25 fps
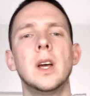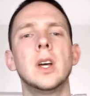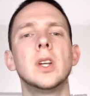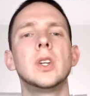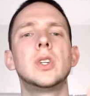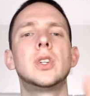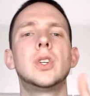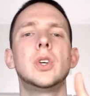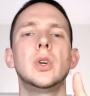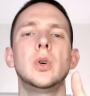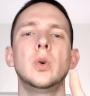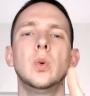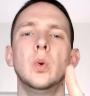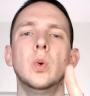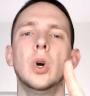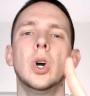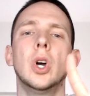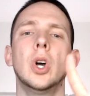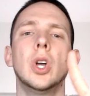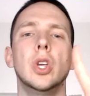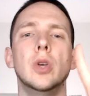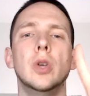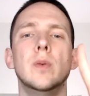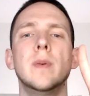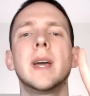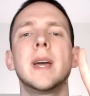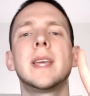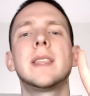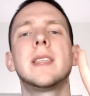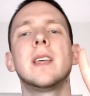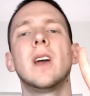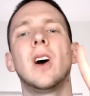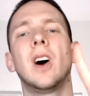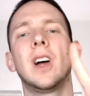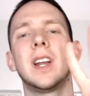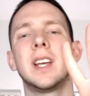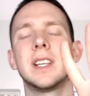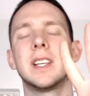2, you make the
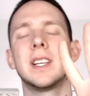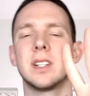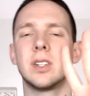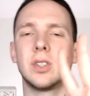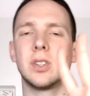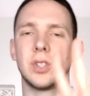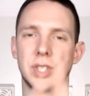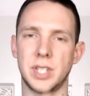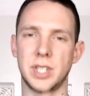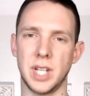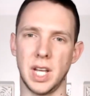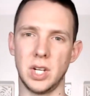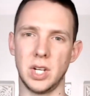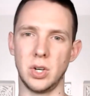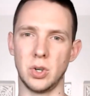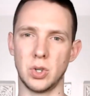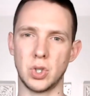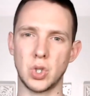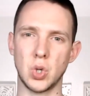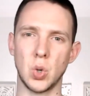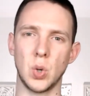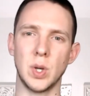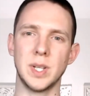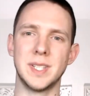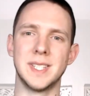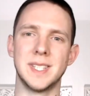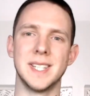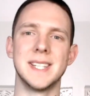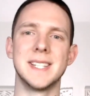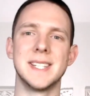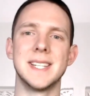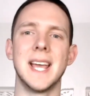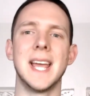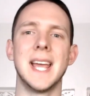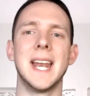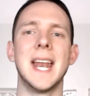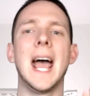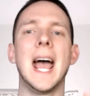audience understand your choices
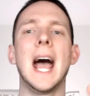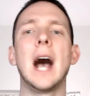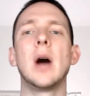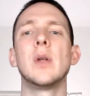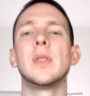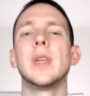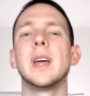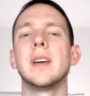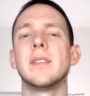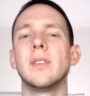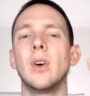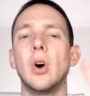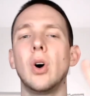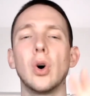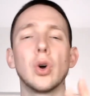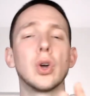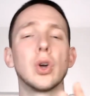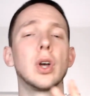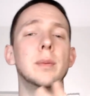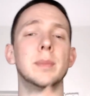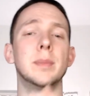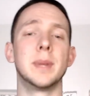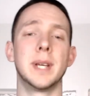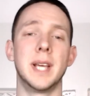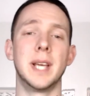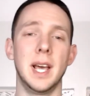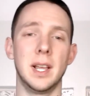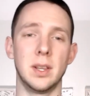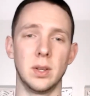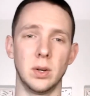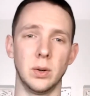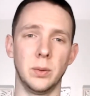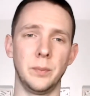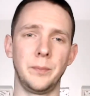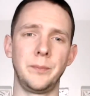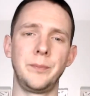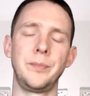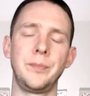and how they've all come
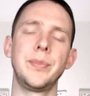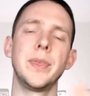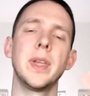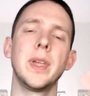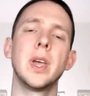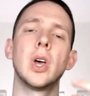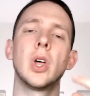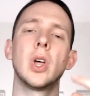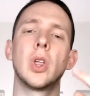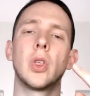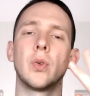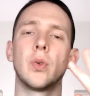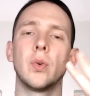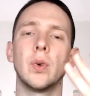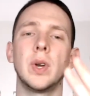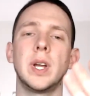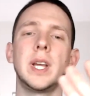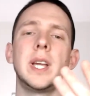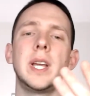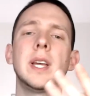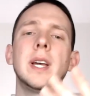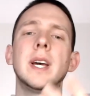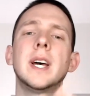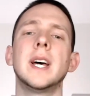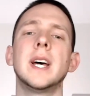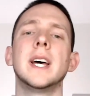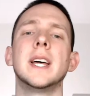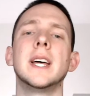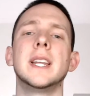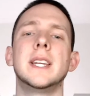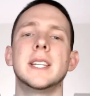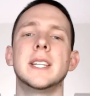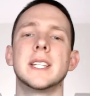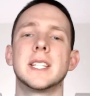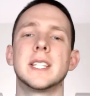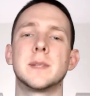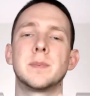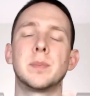together. 3,
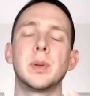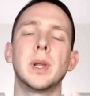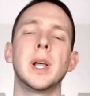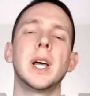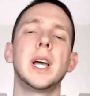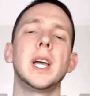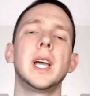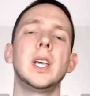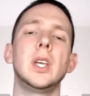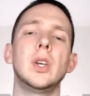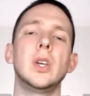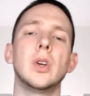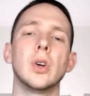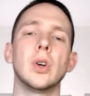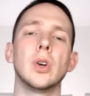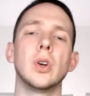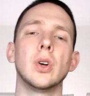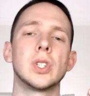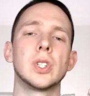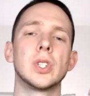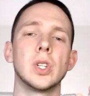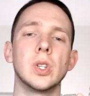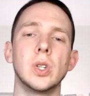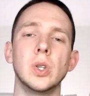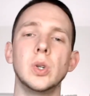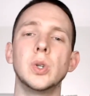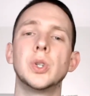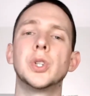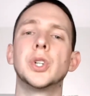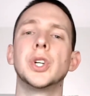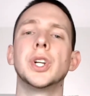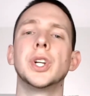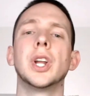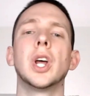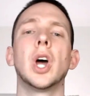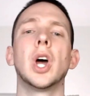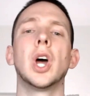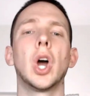display your
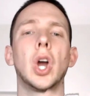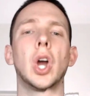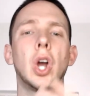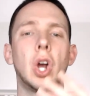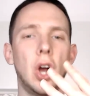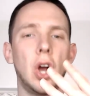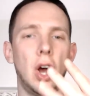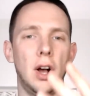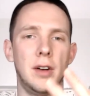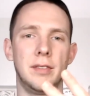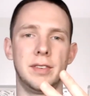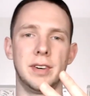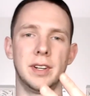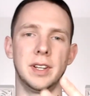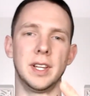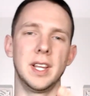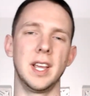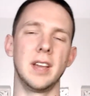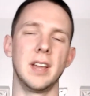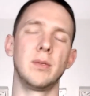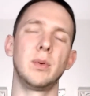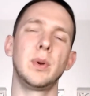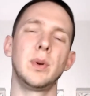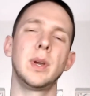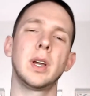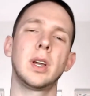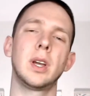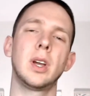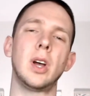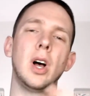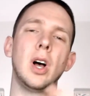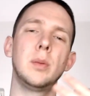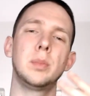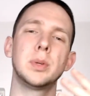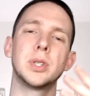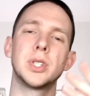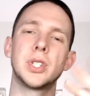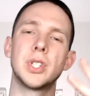solution confidently. If we
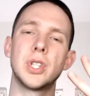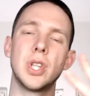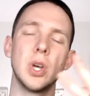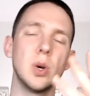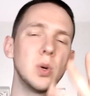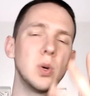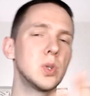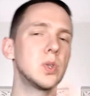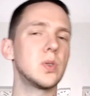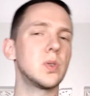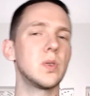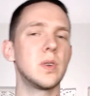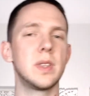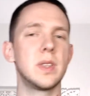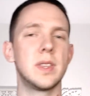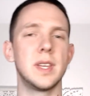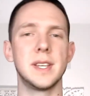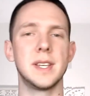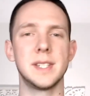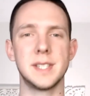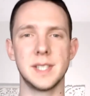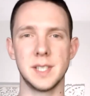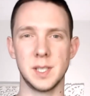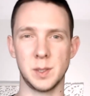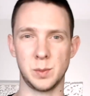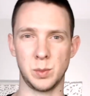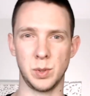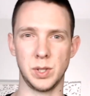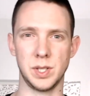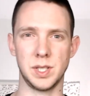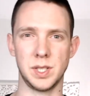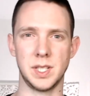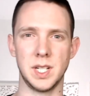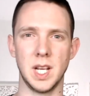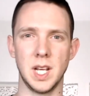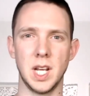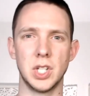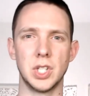accomplish those 3 things in this
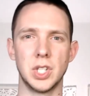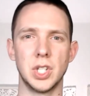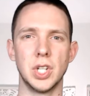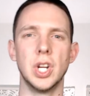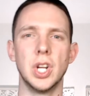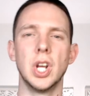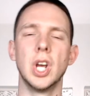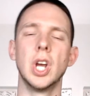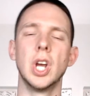presentation,